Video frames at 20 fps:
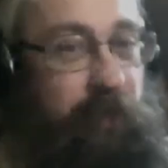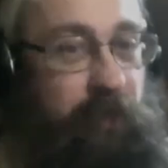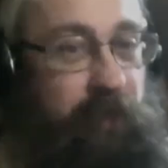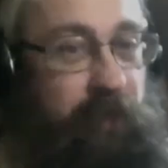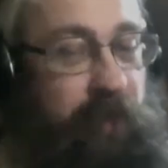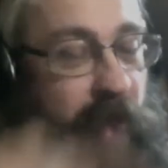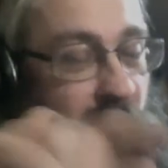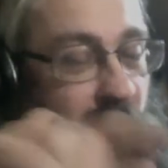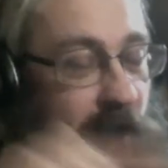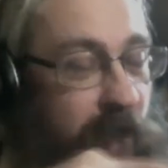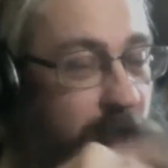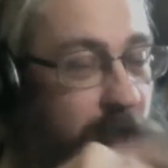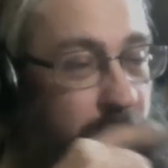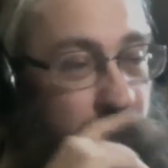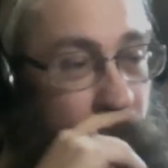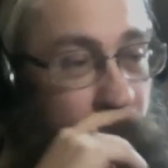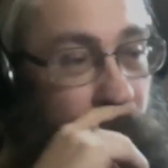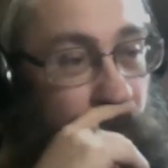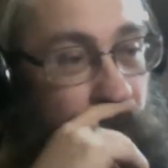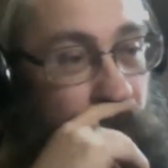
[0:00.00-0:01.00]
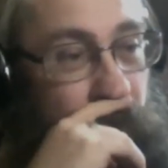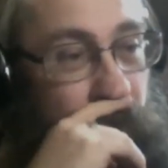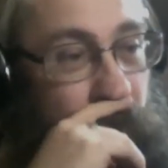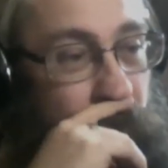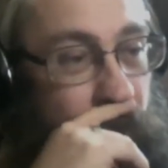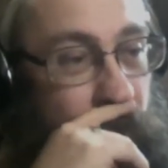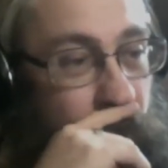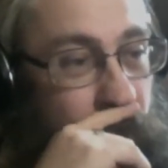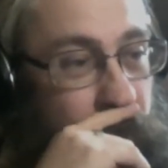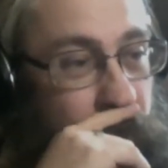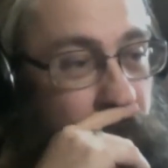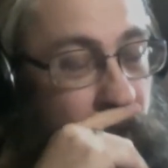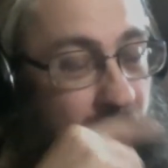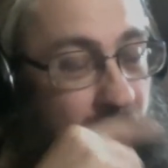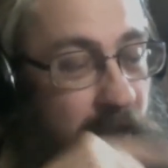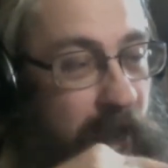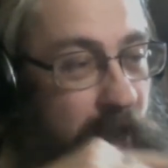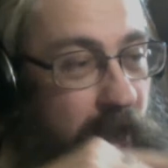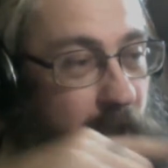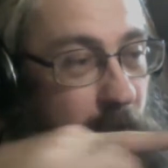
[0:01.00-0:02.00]
the time to look
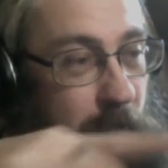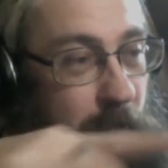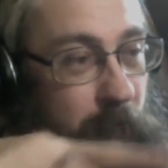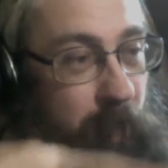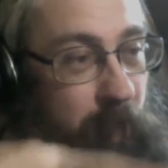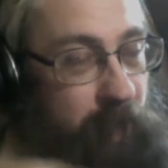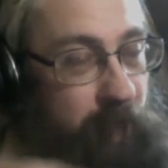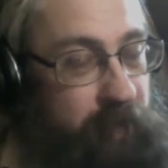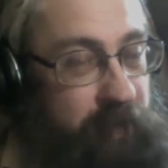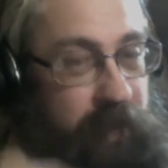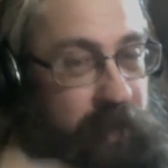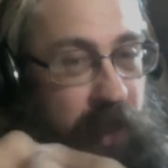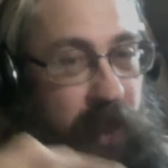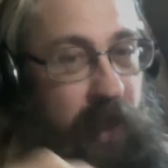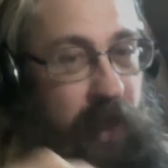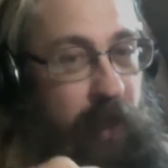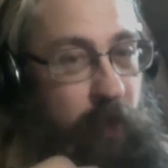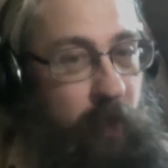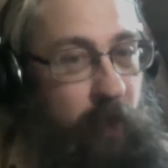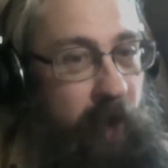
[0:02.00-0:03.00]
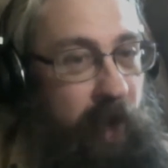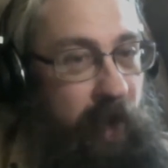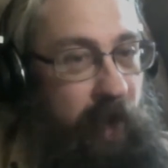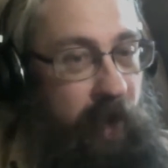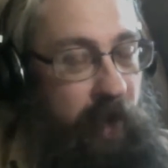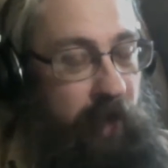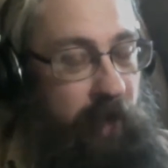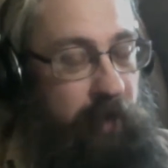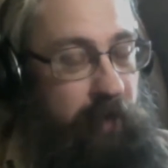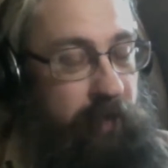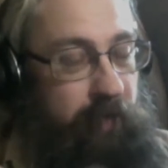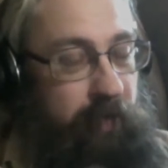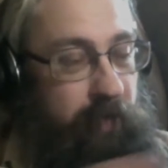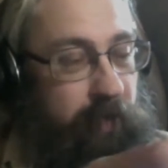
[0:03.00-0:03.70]
at Mexico and